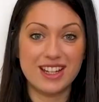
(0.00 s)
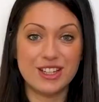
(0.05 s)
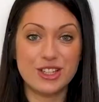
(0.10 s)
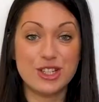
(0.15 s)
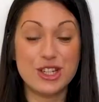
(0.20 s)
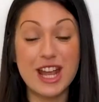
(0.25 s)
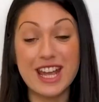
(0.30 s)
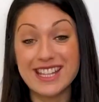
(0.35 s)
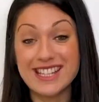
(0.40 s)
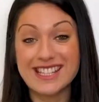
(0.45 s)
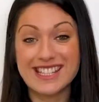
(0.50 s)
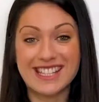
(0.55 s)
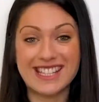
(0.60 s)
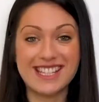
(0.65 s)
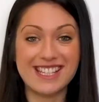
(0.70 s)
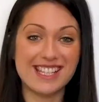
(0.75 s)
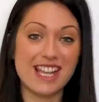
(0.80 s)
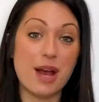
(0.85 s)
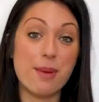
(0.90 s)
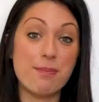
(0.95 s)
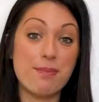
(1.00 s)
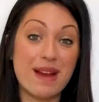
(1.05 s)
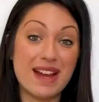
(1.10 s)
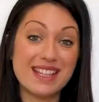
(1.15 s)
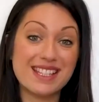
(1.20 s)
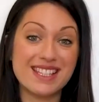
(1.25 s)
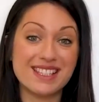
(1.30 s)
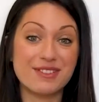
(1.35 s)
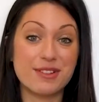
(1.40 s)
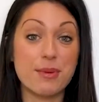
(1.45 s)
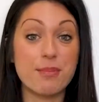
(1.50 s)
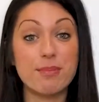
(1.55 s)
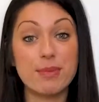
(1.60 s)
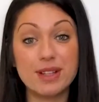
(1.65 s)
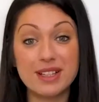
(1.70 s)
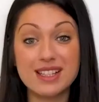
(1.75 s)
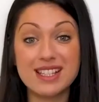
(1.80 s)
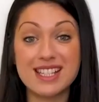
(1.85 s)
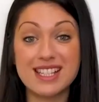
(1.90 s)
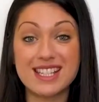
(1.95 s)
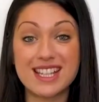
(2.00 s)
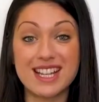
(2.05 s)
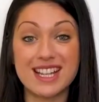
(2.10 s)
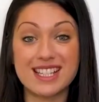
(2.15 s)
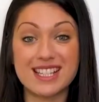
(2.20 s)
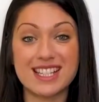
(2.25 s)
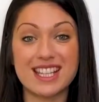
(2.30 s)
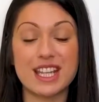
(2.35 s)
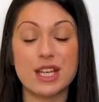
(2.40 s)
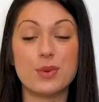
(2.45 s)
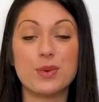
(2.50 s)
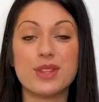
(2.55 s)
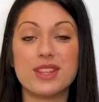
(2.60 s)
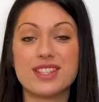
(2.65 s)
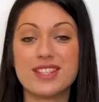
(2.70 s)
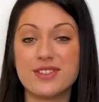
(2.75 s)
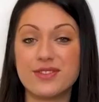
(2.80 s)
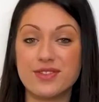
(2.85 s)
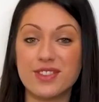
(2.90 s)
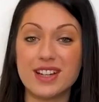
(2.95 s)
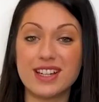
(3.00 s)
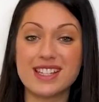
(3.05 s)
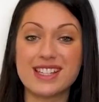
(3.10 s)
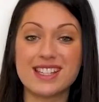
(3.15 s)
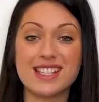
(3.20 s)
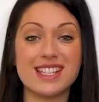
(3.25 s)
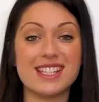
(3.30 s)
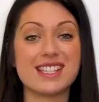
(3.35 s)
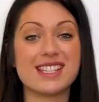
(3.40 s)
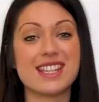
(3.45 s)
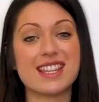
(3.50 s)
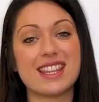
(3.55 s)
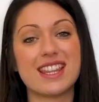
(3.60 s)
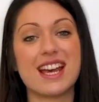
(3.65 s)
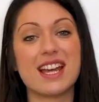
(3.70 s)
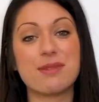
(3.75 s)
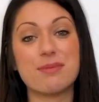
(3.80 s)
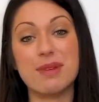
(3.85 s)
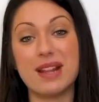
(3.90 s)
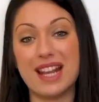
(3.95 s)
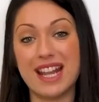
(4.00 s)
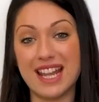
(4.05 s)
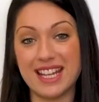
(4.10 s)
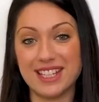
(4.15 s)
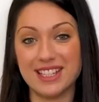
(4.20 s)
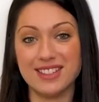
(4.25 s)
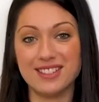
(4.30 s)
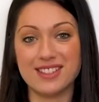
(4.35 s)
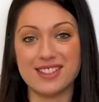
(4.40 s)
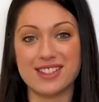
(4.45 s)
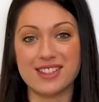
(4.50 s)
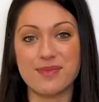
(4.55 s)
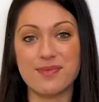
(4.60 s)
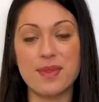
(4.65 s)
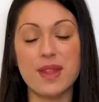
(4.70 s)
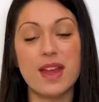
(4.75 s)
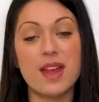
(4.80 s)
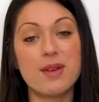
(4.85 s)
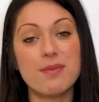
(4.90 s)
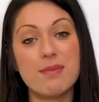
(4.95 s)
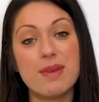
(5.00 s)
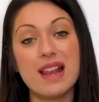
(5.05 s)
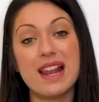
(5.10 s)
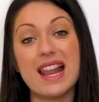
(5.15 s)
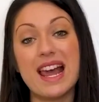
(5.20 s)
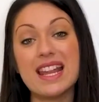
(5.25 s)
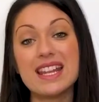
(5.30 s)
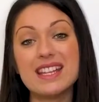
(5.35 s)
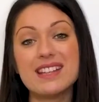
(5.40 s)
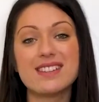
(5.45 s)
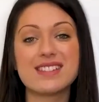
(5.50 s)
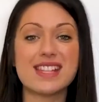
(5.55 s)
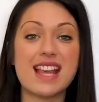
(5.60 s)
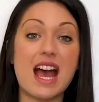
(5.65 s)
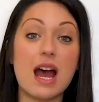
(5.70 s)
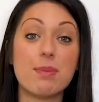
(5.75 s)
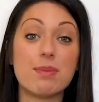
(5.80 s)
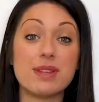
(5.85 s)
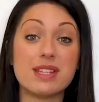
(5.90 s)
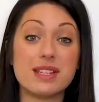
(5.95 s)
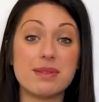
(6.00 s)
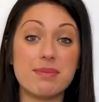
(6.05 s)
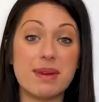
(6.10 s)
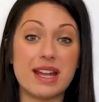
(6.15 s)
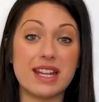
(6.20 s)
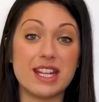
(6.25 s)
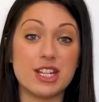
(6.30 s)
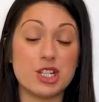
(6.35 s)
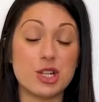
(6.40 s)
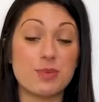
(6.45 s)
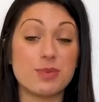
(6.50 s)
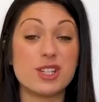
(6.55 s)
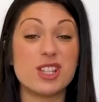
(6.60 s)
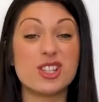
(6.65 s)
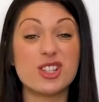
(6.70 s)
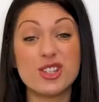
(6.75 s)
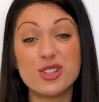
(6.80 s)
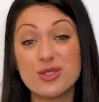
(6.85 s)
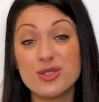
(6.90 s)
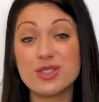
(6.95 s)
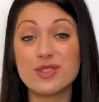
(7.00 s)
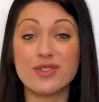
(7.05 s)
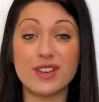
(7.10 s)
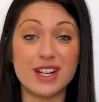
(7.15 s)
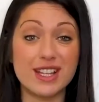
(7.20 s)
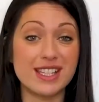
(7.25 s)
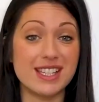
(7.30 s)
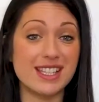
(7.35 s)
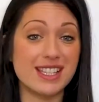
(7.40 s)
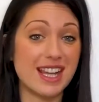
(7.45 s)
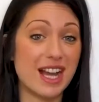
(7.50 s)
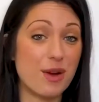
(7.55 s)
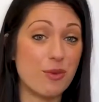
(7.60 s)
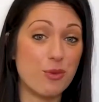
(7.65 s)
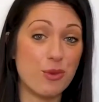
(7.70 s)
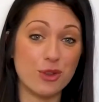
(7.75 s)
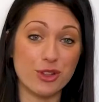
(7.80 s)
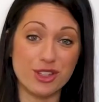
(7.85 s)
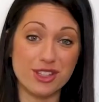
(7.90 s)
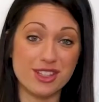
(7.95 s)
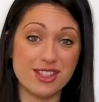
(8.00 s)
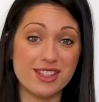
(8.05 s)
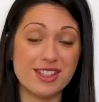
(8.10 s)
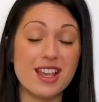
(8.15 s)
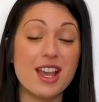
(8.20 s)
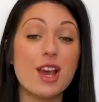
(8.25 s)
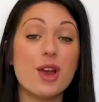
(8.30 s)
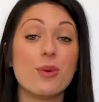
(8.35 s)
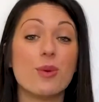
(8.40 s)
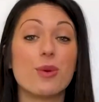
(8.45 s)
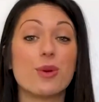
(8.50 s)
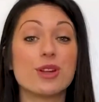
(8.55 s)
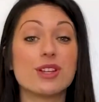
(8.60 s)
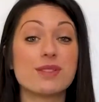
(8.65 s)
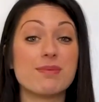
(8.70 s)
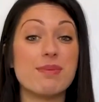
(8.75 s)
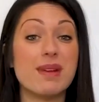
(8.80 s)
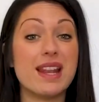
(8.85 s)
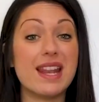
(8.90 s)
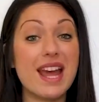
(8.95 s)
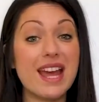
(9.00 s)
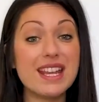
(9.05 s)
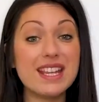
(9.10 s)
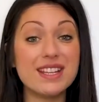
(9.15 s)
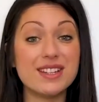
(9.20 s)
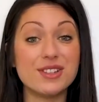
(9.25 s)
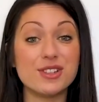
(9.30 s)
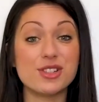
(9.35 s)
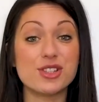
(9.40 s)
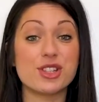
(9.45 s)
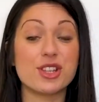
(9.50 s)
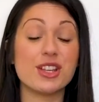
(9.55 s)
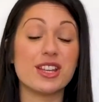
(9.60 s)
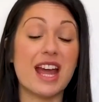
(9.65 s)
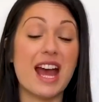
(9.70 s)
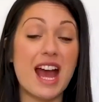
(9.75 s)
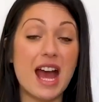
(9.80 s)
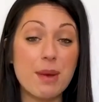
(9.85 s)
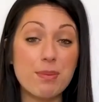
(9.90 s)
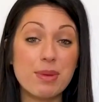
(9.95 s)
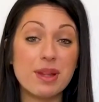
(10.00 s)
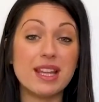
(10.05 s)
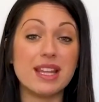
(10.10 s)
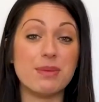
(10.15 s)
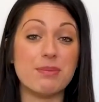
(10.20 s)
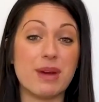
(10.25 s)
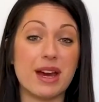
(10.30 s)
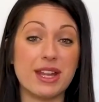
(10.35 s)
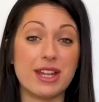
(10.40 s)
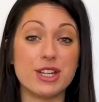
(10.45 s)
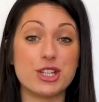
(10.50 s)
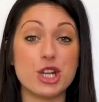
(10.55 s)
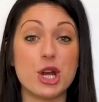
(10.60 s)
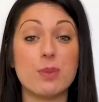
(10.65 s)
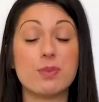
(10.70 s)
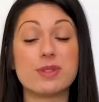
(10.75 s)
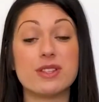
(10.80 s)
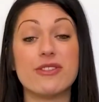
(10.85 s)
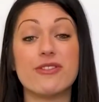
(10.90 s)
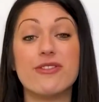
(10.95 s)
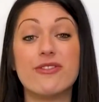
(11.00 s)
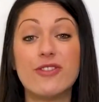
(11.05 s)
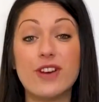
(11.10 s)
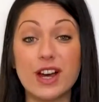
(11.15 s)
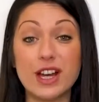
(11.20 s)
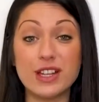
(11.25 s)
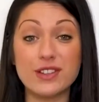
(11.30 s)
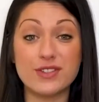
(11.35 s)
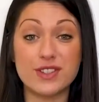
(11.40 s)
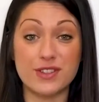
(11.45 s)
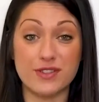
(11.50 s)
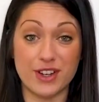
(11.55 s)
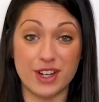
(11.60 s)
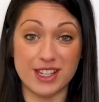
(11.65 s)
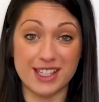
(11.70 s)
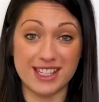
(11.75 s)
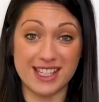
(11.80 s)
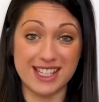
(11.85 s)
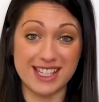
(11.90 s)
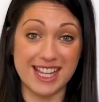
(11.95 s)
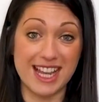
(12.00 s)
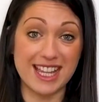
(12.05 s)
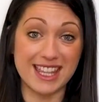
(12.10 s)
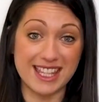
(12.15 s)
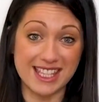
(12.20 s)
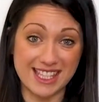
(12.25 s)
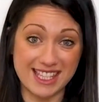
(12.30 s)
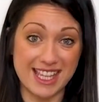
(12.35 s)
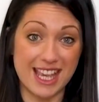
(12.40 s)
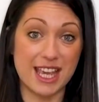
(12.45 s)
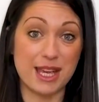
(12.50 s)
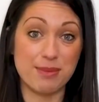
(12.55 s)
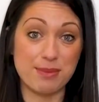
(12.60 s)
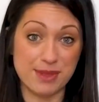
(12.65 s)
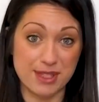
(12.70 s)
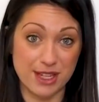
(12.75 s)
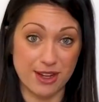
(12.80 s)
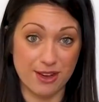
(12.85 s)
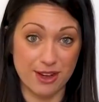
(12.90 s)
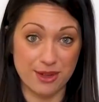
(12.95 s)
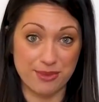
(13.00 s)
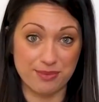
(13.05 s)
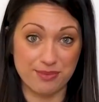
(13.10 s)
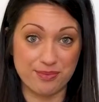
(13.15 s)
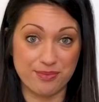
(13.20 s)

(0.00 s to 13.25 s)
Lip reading: Gen Zs are better at multitasking with devices than Millennials. Millennials are happy to manage up to 2 devices at once, whereas Millennials could happily manage up to 5 devices at the same time.